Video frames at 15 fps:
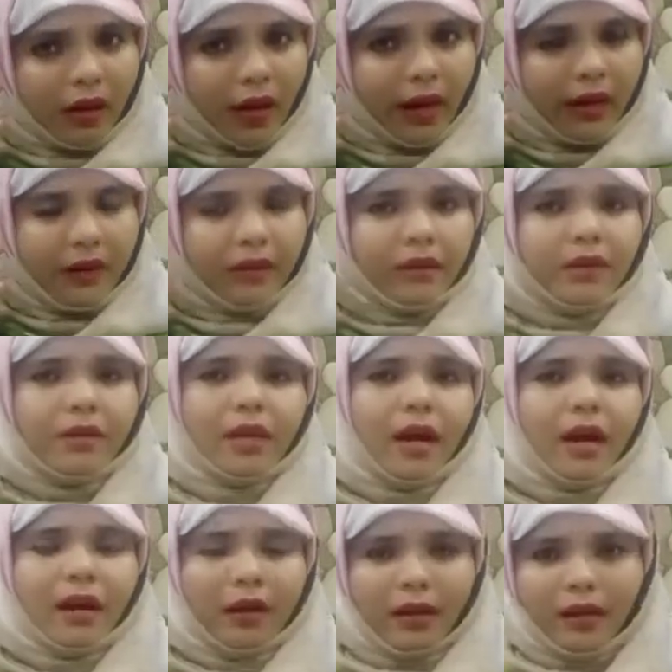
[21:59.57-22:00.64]
enters
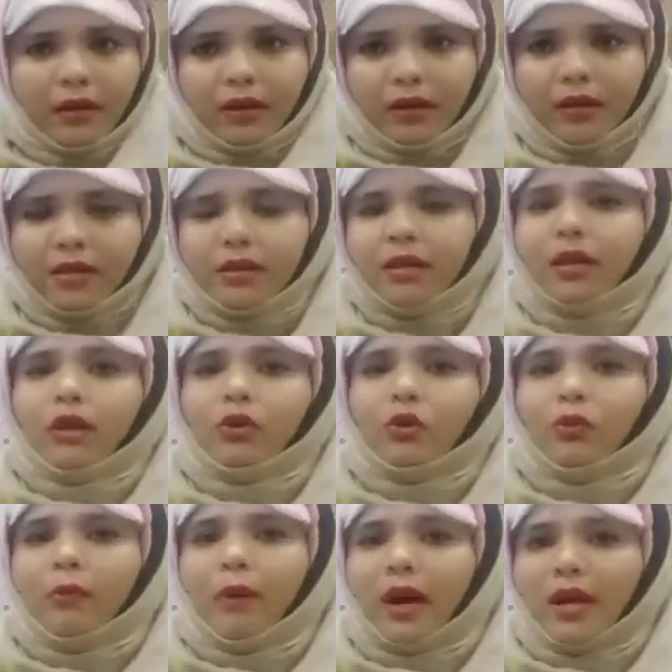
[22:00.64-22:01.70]
our ears. To
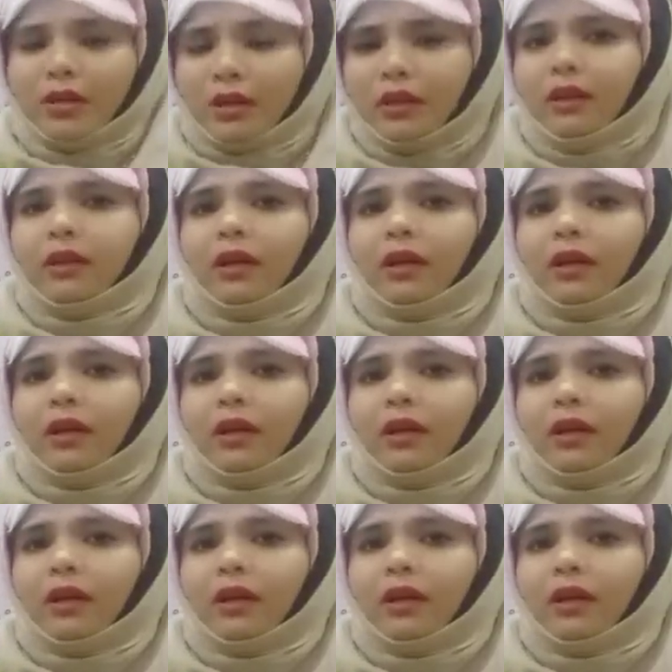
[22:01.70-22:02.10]
measure